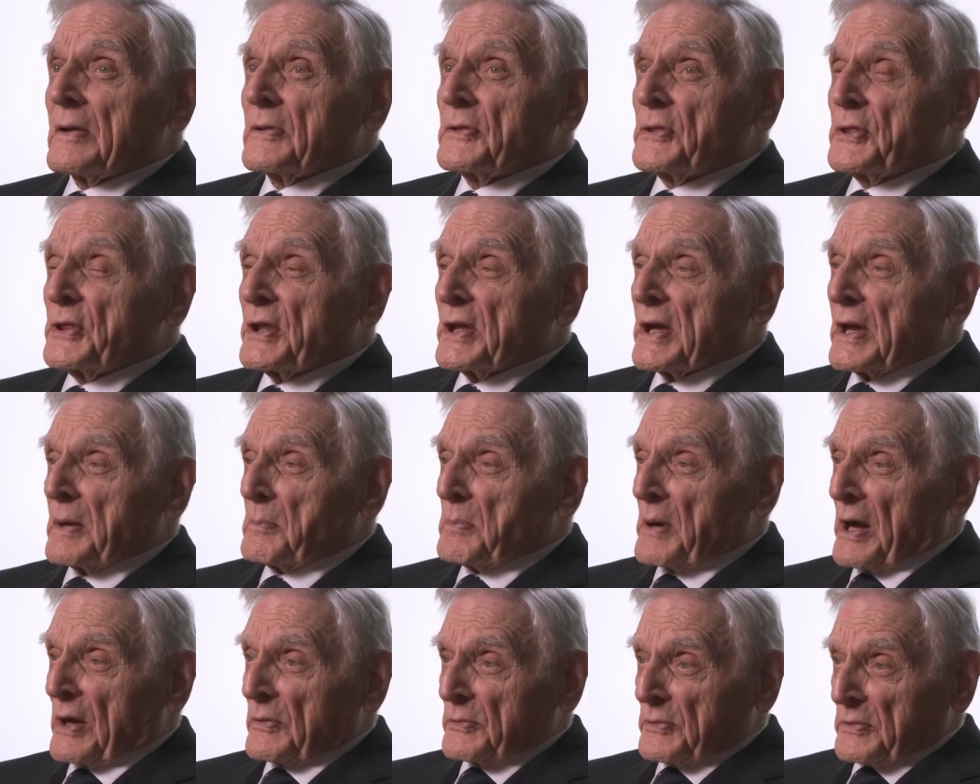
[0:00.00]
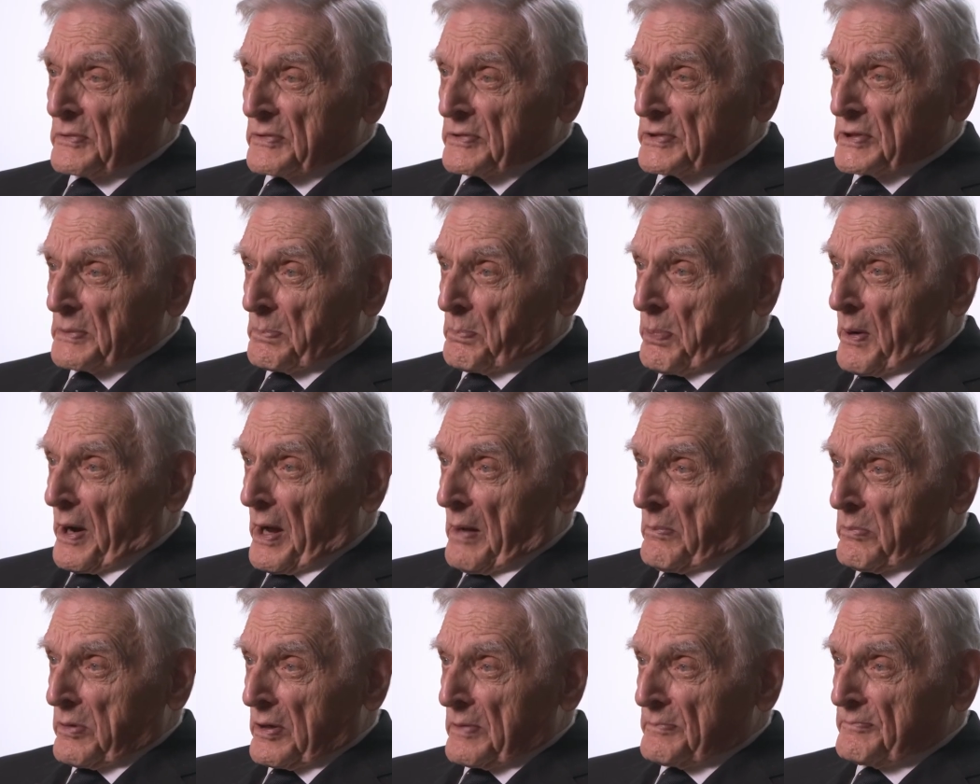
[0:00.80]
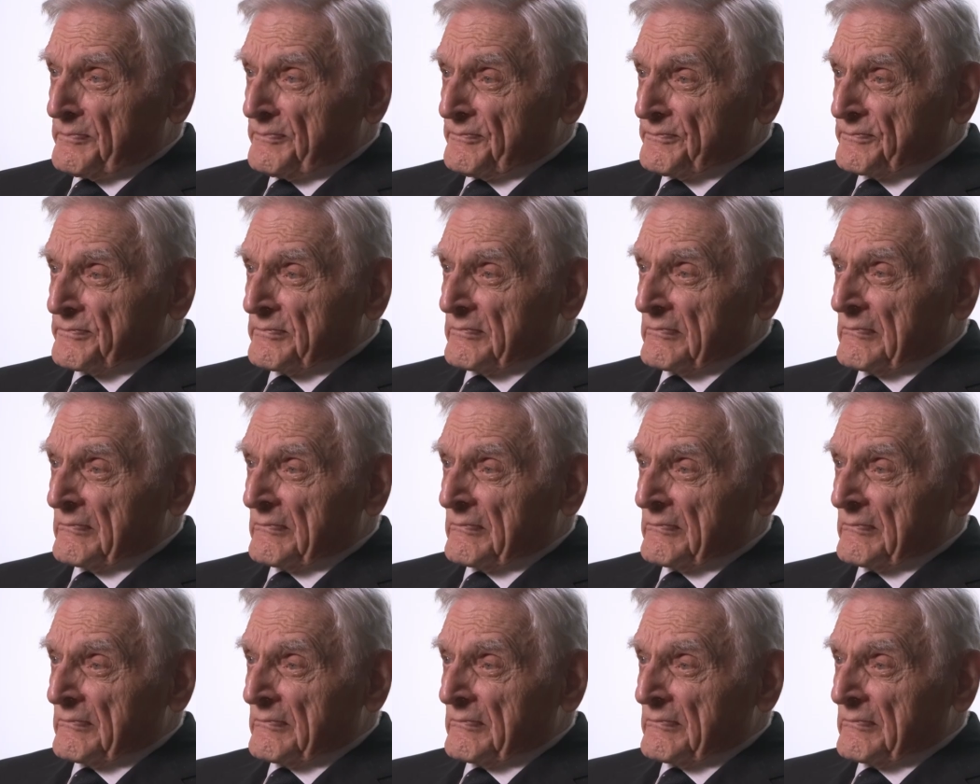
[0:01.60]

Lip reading: Think about the problem.